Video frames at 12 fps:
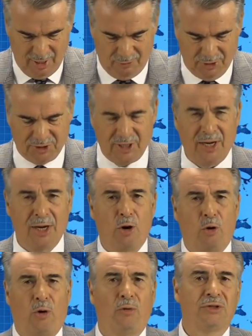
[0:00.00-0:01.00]
with a
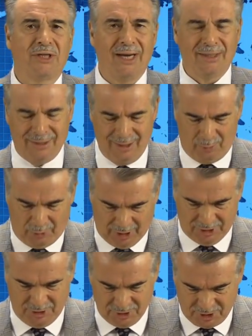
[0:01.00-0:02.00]
rotating
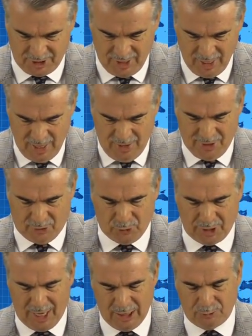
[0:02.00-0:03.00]
presidency that
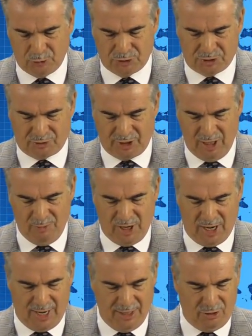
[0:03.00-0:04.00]
would help to
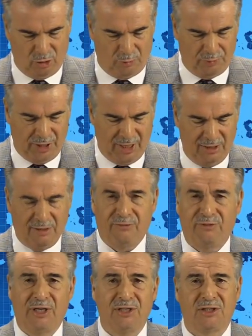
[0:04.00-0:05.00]
streamline European
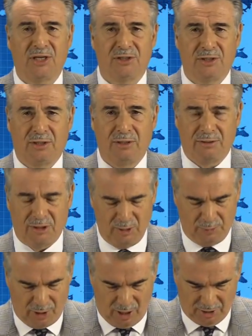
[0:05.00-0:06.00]
defense and security
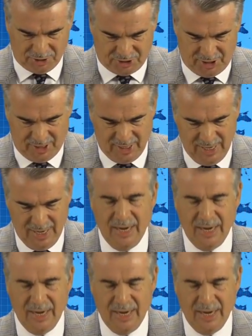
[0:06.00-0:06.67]
policy.